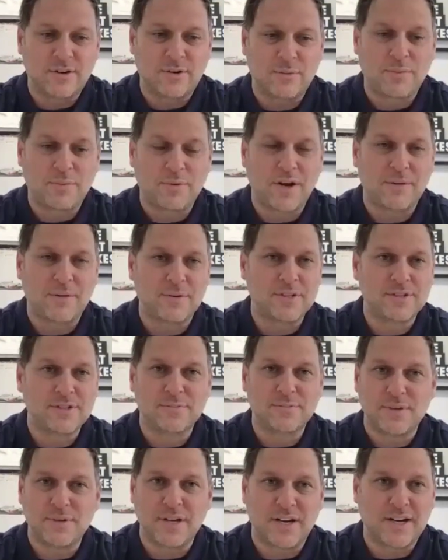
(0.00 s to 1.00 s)
whole
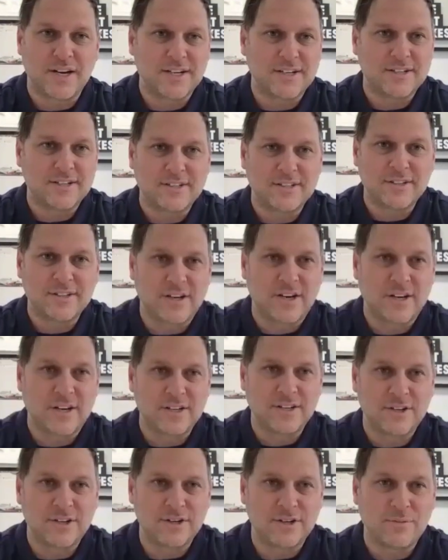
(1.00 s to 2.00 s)
premise behind
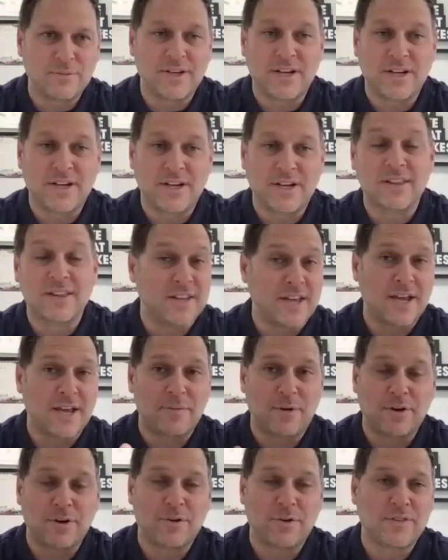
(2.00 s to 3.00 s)
Låda Cube and kind of the
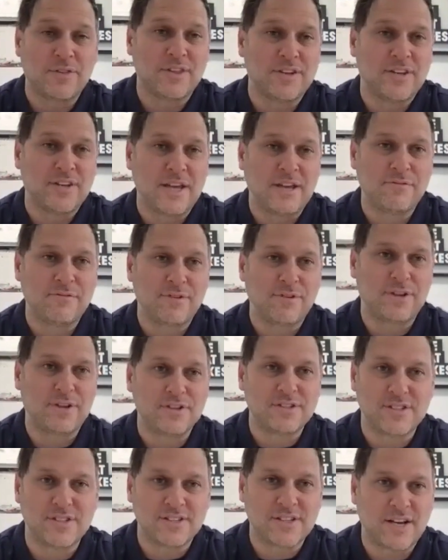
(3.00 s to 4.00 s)
name, I'll go with the name
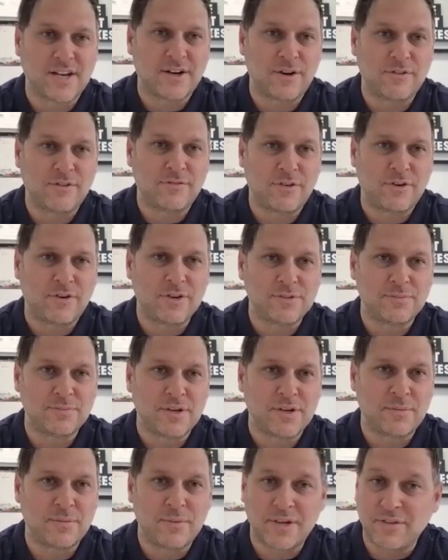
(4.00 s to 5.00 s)
first, is I've always
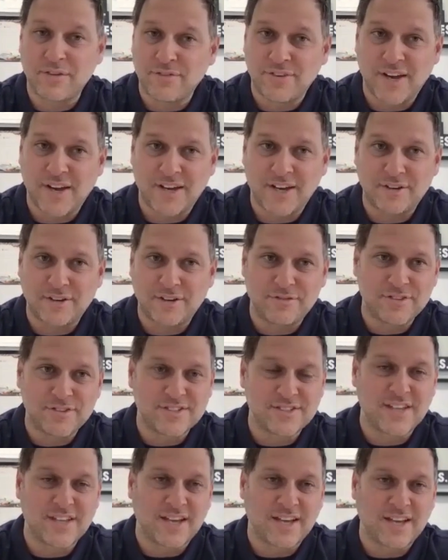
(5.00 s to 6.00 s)
been a big fan of
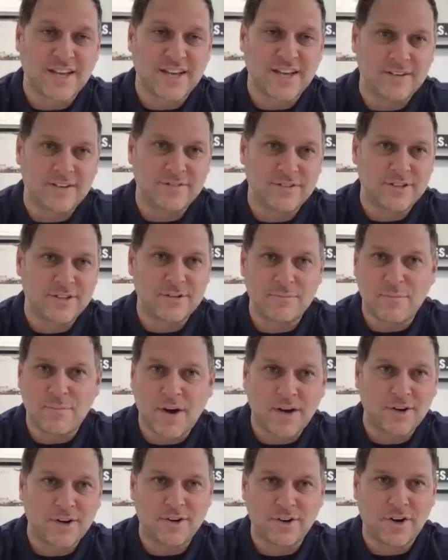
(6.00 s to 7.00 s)
Scandinavian
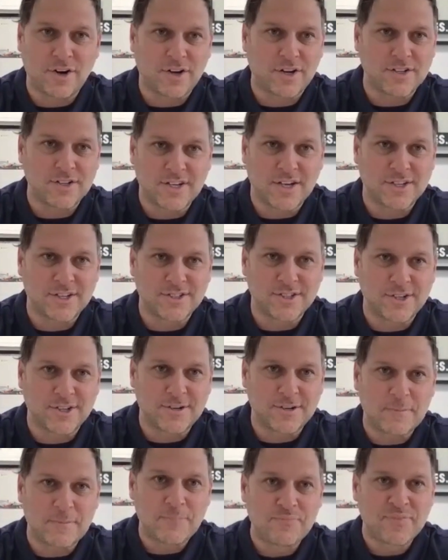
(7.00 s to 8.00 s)
modern
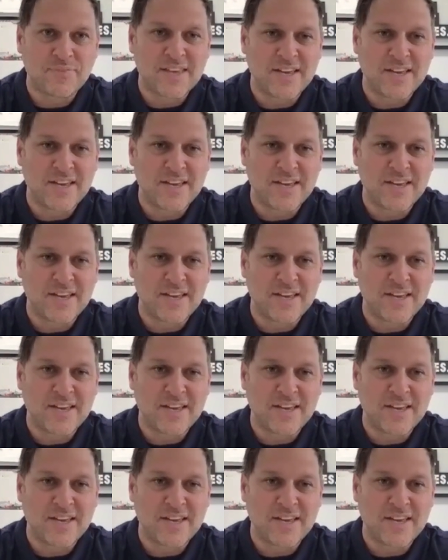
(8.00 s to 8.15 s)
architecture.